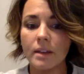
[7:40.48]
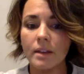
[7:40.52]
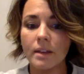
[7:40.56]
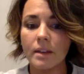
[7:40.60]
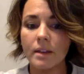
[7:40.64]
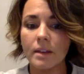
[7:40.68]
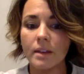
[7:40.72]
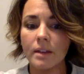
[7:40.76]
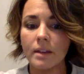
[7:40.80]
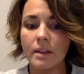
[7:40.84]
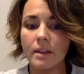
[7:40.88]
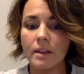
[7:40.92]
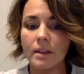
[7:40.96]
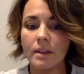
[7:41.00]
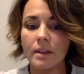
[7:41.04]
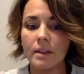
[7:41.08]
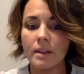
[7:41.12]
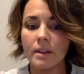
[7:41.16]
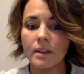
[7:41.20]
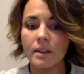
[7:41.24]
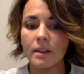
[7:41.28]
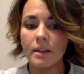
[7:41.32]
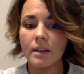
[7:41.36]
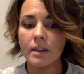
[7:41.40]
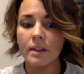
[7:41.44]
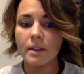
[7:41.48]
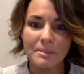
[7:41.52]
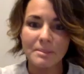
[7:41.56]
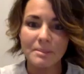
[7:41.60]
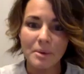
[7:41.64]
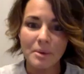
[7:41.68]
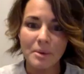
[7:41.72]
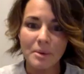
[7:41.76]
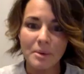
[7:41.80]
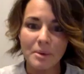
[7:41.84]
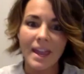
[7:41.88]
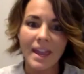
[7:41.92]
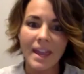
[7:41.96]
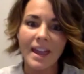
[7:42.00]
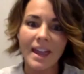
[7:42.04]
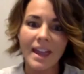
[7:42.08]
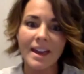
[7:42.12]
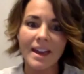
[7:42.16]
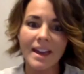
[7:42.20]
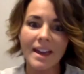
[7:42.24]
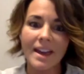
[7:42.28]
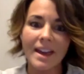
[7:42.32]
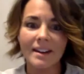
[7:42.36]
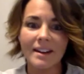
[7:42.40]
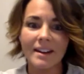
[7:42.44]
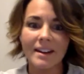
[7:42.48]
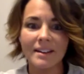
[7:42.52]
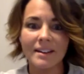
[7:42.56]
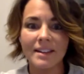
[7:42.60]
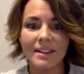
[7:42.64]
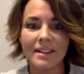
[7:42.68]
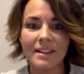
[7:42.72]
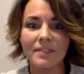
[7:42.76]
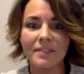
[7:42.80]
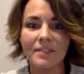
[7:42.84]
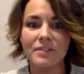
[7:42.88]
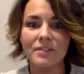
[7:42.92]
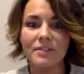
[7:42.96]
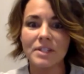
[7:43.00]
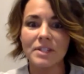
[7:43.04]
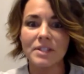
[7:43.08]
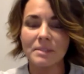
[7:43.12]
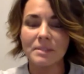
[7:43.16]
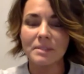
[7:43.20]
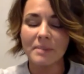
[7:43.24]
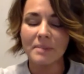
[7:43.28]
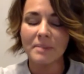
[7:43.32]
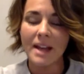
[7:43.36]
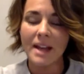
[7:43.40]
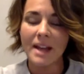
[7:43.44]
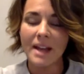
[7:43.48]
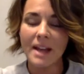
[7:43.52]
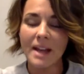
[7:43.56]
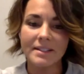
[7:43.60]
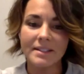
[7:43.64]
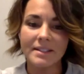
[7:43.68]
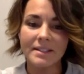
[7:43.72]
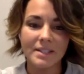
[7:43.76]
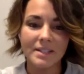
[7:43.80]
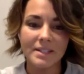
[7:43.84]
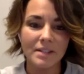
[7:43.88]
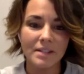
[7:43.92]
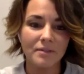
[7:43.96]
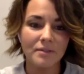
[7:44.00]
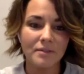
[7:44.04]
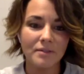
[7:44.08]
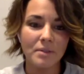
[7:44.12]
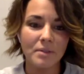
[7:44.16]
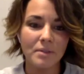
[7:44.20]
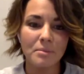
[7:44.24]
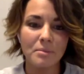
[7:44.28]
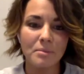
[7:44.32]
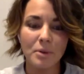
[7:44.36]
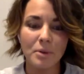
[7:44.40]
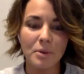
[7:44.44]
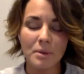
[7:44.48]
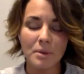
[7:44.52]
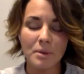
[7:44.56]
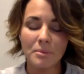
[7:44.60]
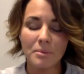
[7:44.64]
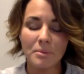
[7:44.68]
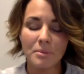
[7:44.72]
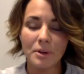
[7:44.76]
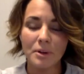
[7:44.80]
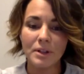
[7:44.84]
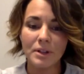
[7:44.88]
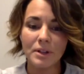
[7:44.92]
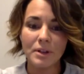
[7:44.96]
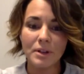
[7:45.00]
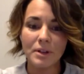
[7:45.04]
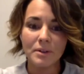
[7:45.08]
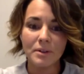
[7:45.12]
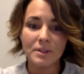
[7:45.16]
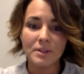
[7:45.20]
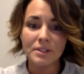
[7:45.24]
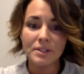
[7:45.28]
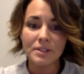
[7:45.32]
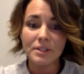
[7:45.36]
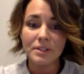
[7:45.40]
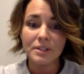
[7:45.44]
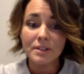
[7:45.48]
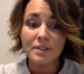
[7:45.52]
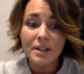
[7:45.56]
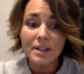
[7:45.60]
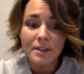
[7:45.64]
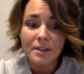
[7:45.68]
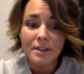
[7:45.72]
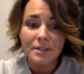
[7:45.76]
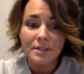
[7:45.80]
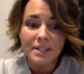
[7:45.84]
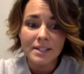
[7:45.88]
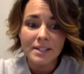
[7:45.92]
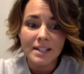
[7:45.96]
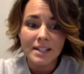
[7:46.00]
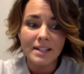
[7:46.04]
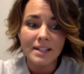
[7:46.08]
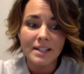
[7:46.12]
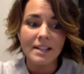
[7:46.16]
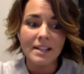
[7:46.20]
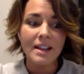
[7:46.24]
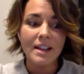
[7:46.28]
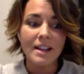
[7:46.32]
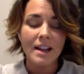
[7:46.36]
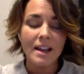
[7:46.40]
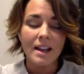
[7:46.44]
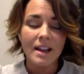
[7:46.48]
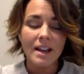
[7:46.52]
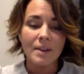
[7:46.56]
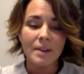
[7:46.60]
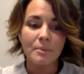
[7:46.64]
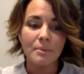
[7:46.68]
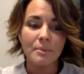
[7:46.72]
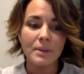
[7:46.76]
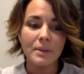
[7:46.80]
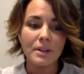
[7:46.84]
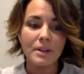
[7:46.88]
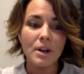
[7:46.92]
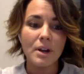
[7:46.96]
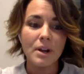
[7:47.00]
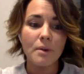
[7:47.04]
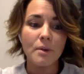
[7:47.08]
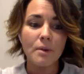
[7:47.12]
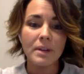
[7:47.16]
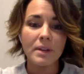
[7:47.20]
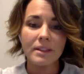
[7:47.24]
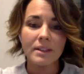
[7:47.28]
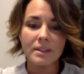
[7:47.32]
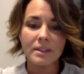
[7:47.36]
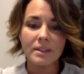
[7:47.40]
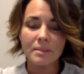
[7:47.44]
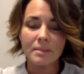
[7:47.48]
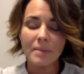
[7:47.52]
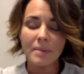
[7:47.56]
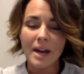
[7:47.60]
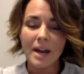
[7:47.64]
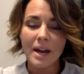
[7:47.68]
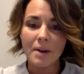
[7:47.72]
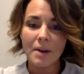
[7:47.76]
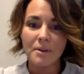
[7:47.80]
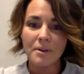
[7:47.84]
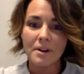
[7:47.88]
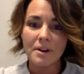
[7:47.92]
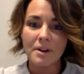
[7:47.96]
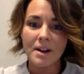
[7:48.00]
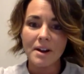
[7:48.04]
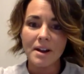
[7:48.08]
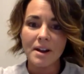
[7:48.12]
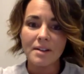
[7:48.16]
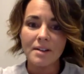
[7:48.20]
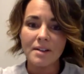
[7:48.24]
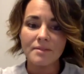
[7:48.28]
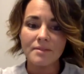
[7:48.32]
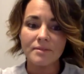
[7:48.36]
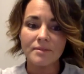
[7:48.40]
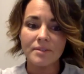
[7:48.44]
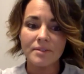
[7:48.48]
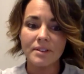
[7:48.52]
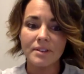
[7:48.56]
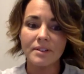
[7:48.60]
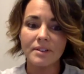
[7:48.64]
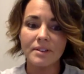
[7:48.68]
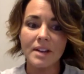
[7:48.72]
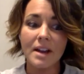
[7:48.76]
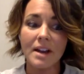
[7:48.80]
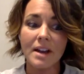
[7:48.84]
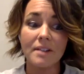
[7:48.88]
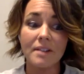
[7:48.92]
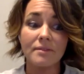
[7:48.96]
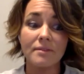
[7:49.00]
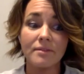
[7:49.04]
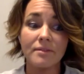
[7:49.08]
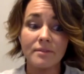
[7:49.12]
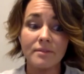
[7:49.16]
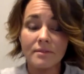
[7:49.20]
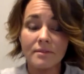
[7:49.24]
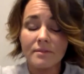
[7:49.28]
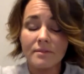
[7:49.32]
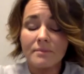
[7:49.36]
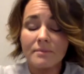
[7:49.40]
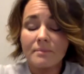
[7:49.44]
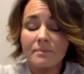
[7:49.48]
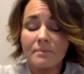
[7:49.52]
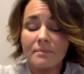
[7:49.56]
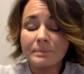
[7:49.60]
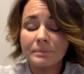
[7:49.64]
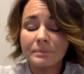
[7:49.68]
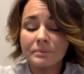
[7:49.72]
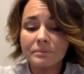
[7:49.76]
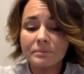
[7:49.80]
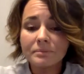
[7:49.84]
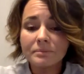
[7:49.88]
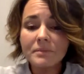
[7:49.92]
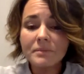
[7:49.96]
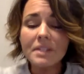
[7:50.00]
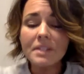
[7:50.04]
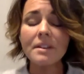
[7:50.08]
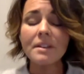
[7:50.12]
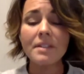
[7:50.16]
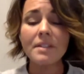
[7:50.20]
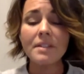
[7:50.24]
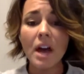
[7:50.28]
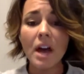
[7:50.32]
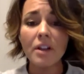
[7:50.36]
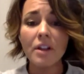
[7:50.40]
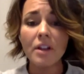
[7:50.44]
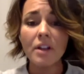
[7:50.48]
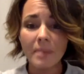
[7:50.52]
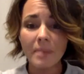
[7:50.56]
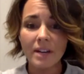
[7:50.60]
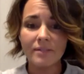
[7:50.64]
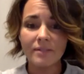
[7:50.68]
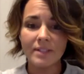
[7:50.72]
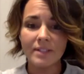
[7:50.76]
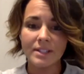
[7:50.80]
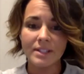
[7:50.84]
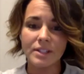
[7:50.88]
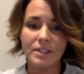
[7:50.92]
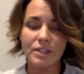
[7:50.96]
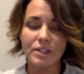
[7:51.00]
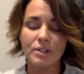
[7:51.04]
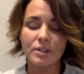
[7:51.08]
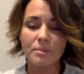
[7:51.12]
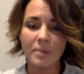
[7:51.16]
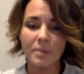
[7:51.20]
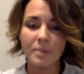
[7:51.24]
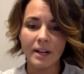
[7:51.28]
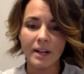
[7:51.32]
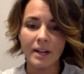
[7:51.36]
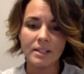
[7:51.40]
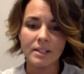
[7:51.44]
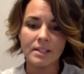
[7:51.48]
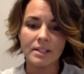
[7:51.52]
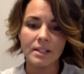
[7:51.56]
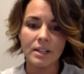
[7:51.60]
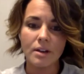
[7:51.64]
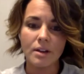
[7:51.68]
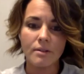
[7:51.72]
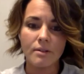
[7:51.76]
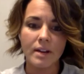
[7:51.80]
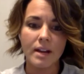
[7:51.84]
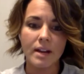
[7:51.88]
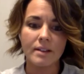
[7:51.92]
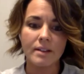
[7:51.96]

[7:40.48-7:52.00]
it's been driving from Quincy or Moses Lake and then Spokane, and they've just been asking for more and more yoga studios. And we, knowing that the power of the health benefits to practicing yoga,